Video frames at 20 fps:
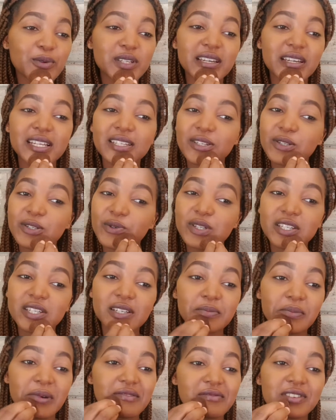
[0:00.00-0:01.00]
good at
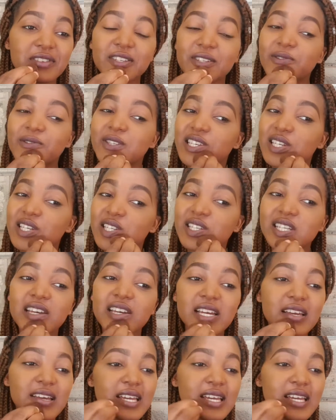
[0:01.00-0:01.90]
shooting my videos and